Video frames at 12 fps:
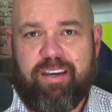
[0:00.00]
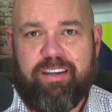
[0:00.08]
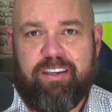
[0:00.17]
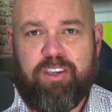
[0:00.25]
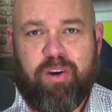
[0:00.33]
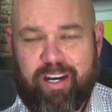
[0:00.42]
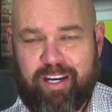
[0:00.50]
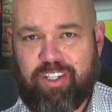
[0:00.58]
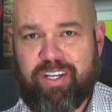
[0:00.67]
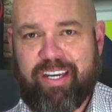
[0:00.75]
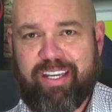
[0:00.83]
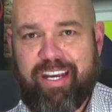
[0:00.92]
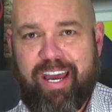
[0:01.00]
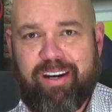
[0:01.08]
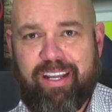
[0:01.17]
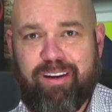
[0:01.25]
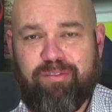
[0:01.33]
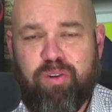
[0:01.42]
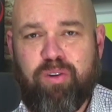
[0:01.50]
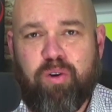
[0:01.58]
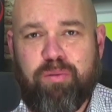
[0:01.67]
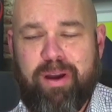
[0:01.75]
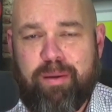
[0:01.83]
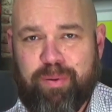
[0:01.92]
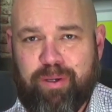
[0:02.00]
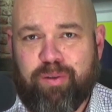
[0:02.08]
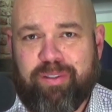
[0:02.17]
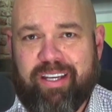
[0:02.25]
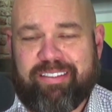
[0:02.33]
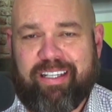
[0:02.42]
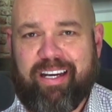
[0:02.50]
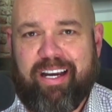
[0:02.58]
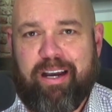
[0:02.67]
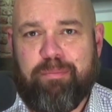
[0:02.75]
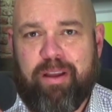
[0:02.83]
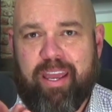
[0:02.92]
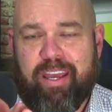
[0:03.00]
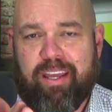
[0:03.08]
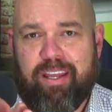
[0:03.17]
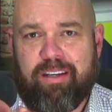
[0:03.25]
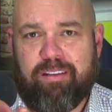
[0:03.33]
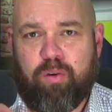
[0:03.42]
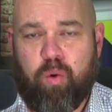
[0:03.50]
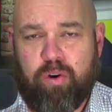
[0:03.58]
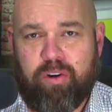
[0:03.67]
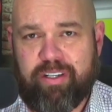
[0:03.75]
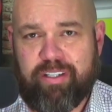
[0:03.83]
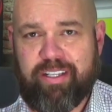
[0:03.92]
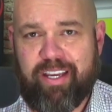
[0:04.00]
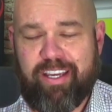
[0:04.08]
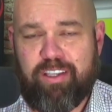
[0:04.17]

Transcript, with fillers: You got to check it out. And if you go to mypillow.com and order today,